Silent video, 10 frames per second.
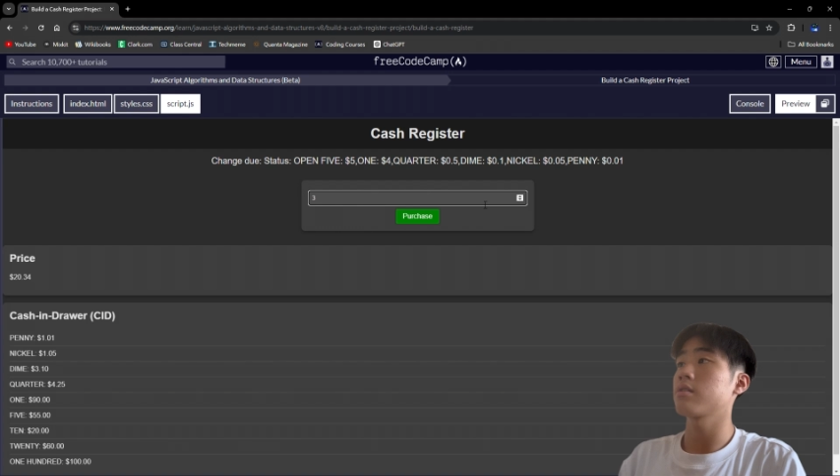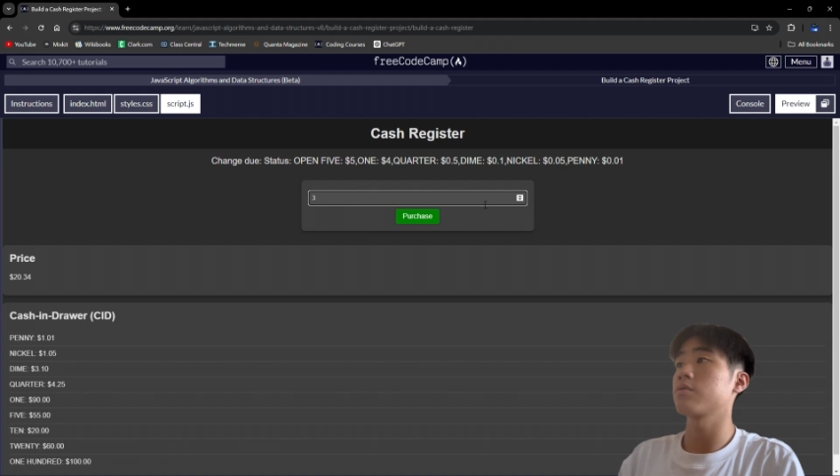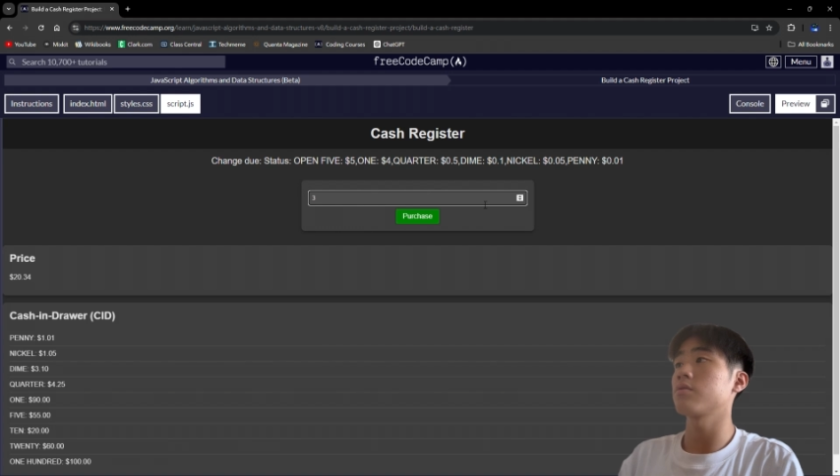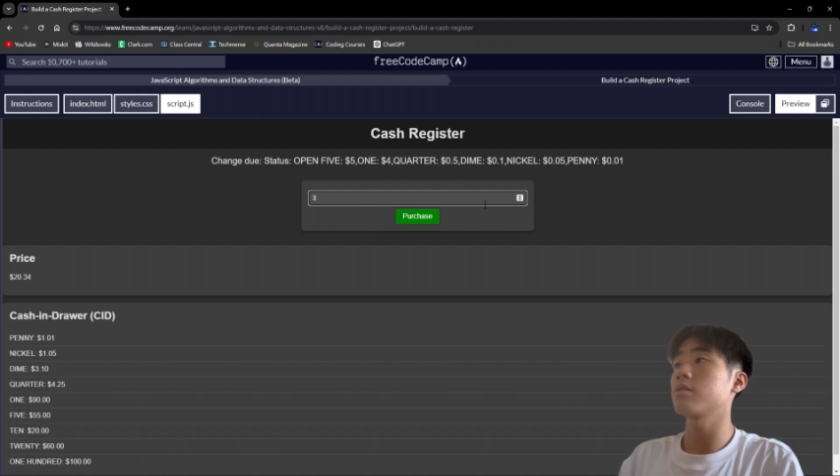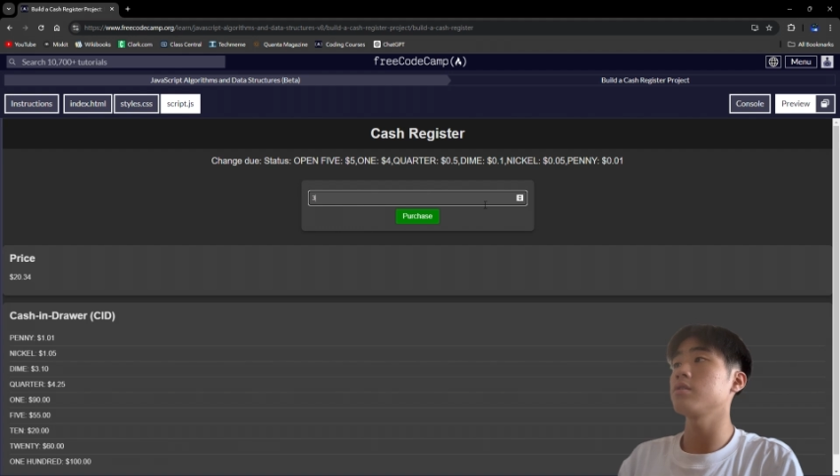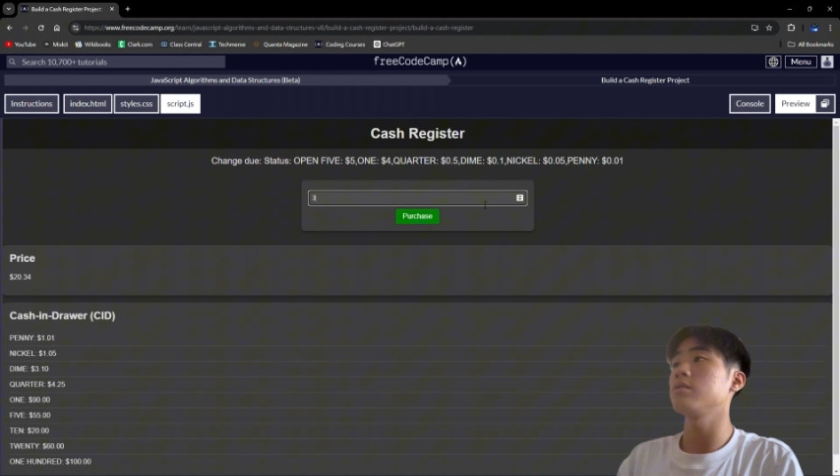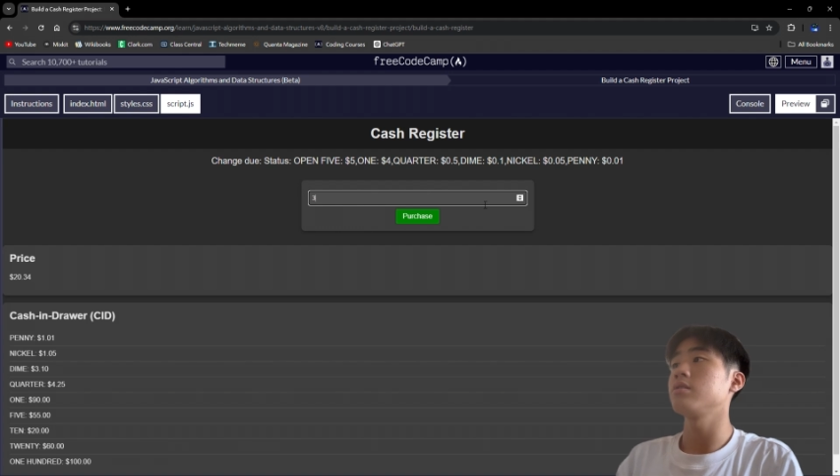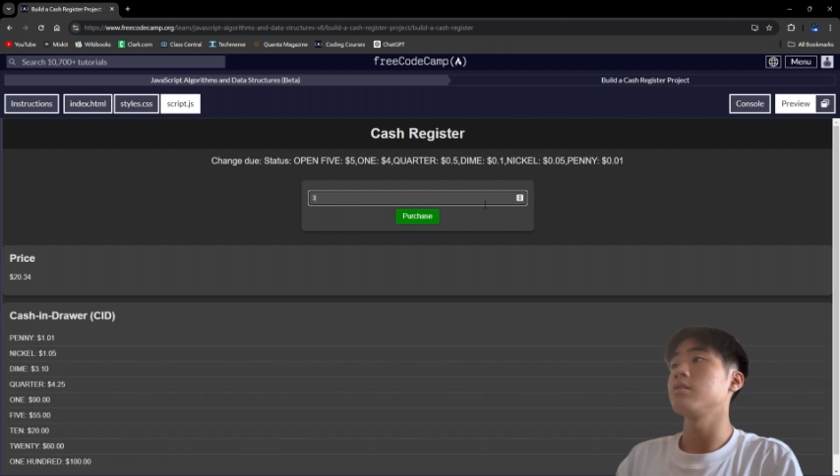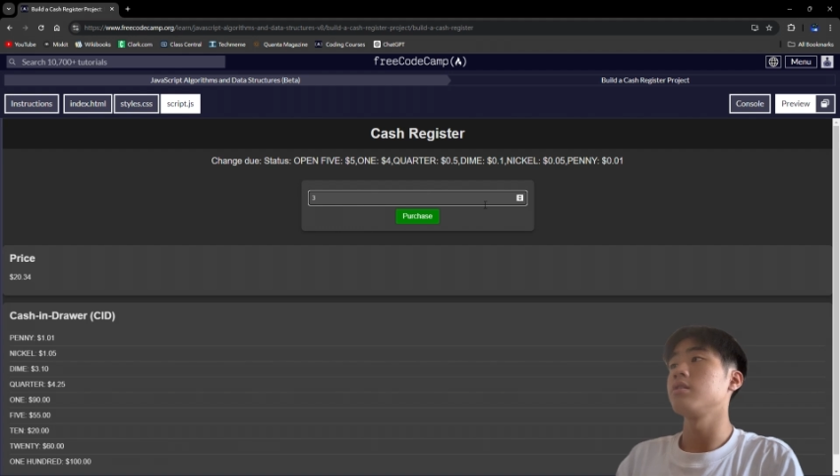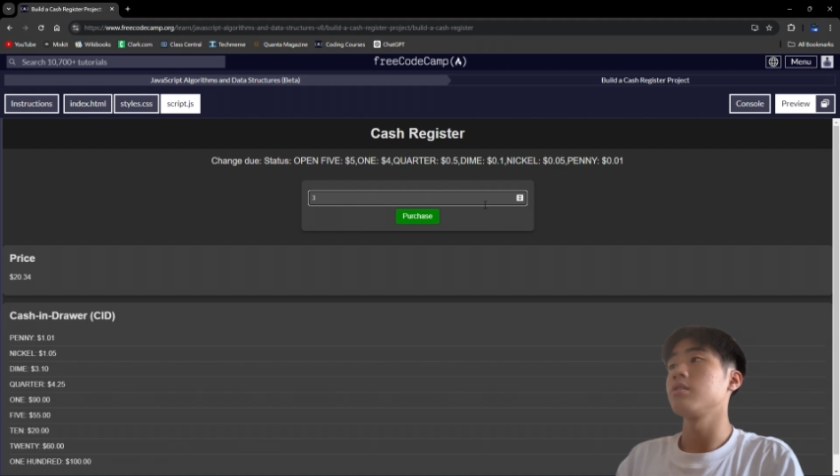
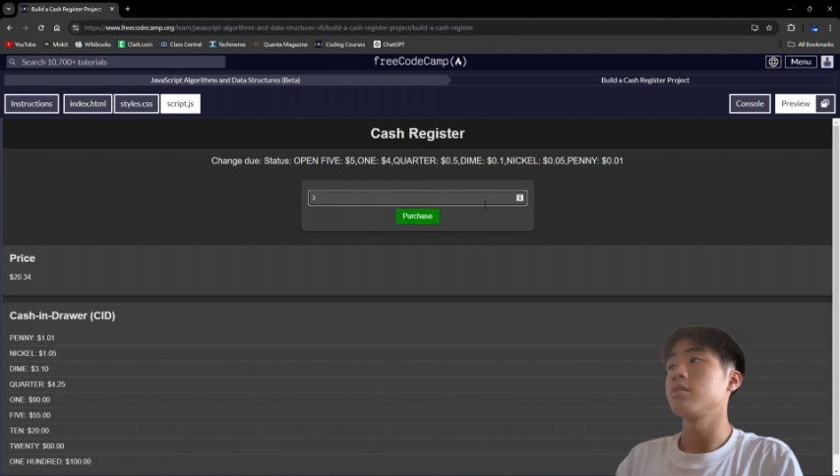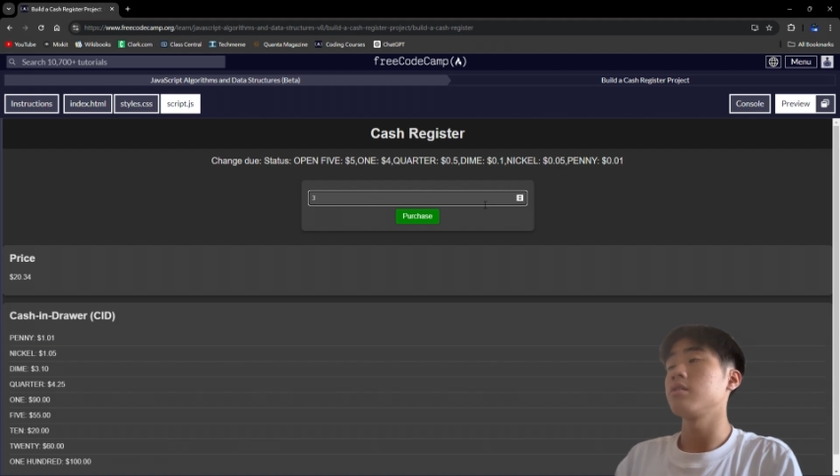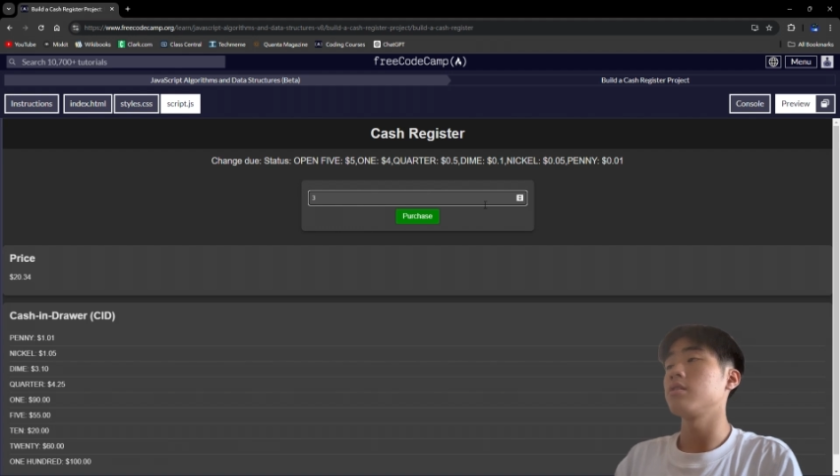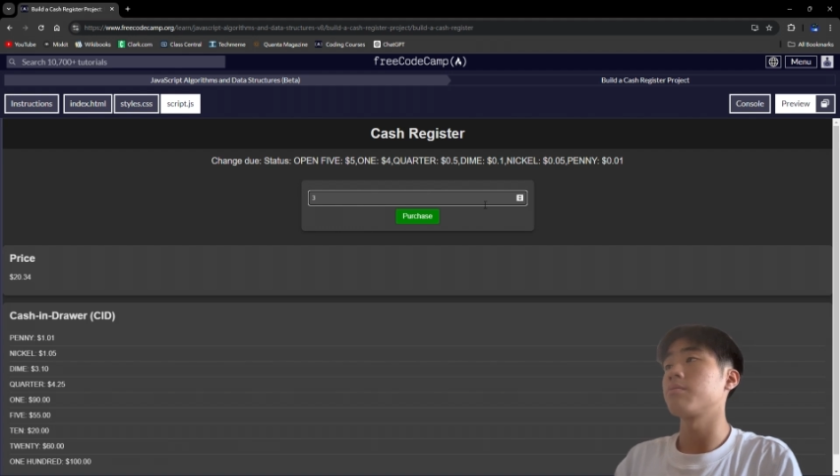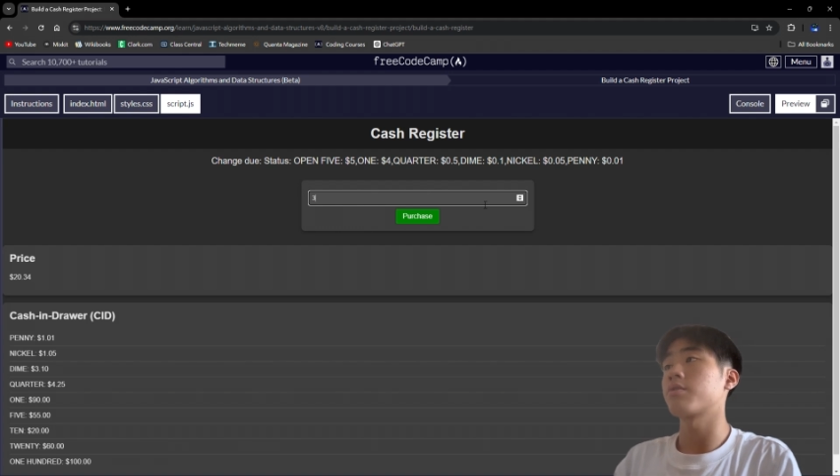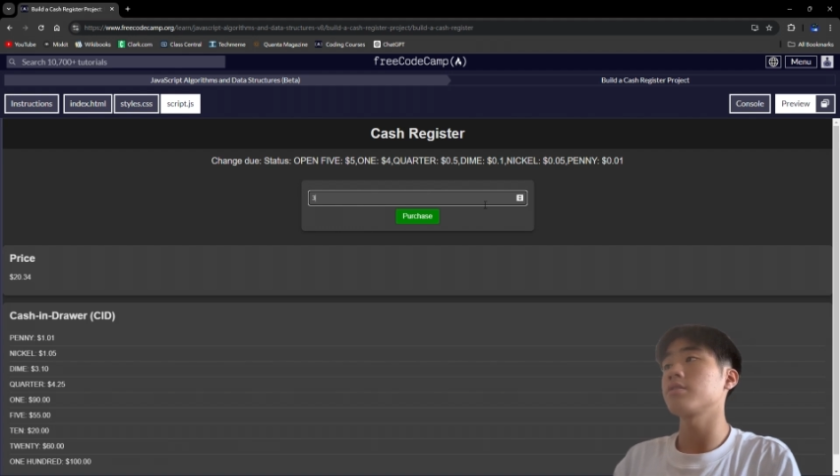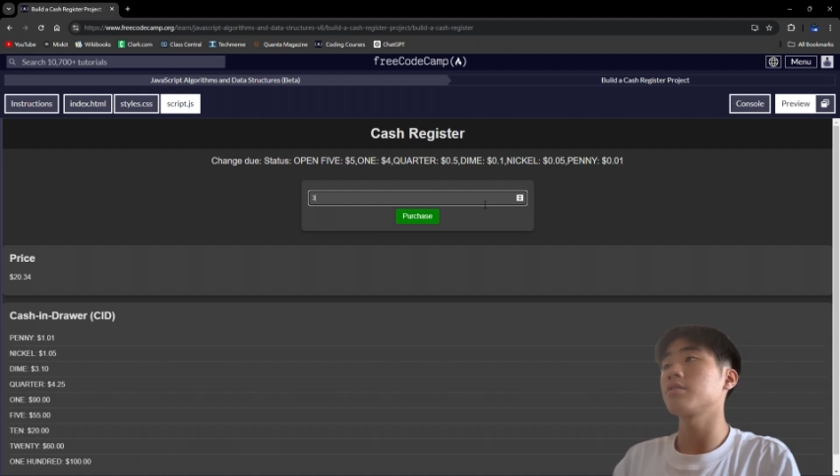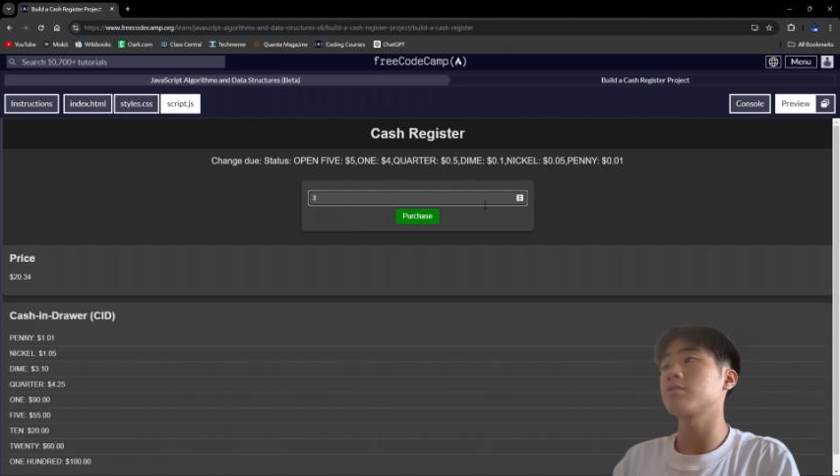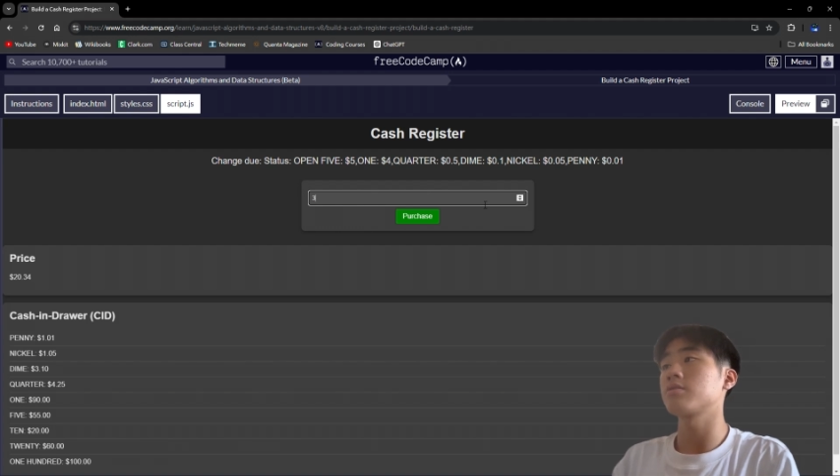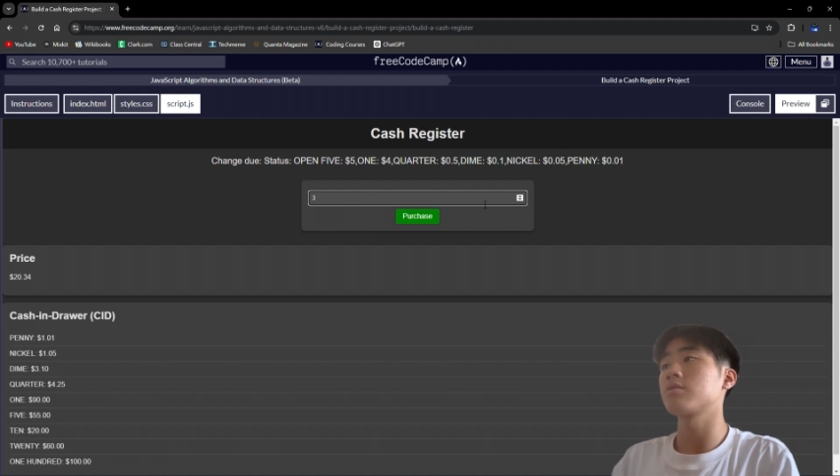the price
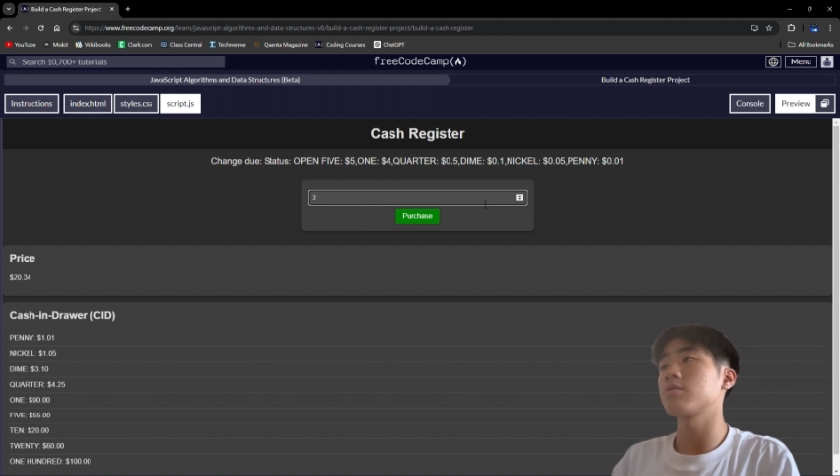is